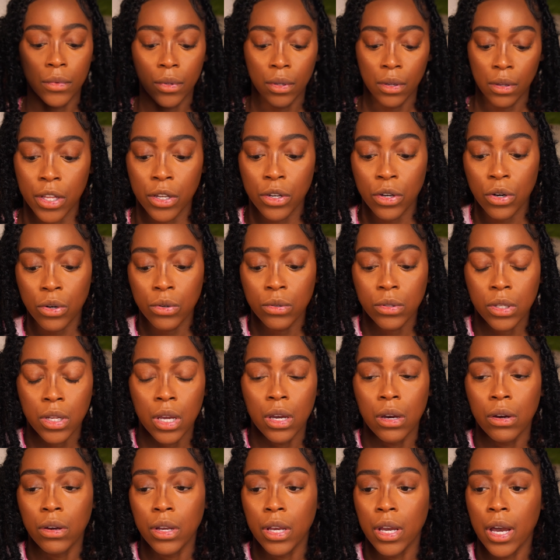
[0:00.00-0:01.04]
The nose
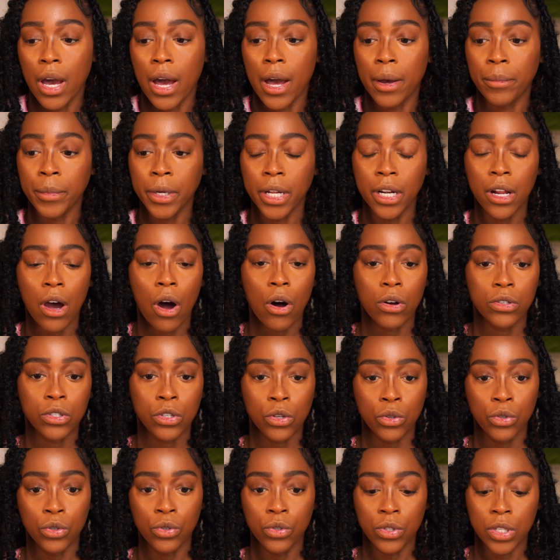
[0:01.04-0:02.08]
area, I'm going to also
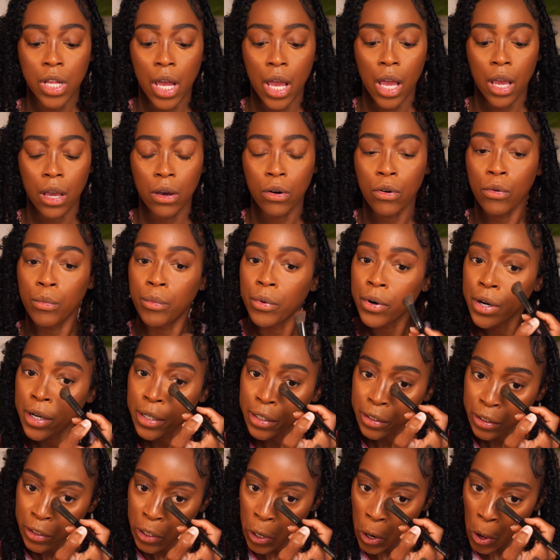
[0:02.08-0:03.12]
use an angle
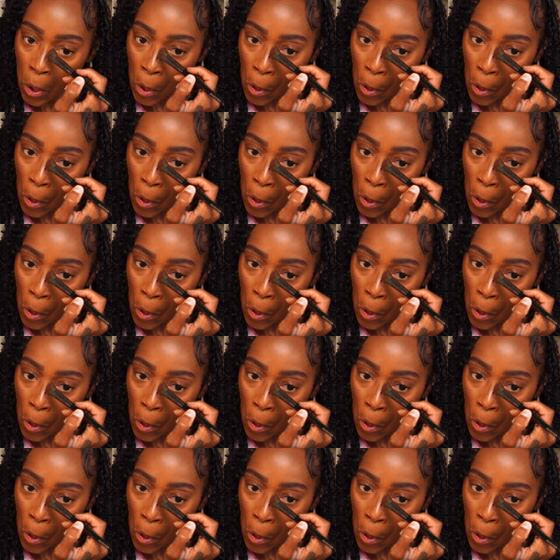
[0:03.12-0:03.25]
brush.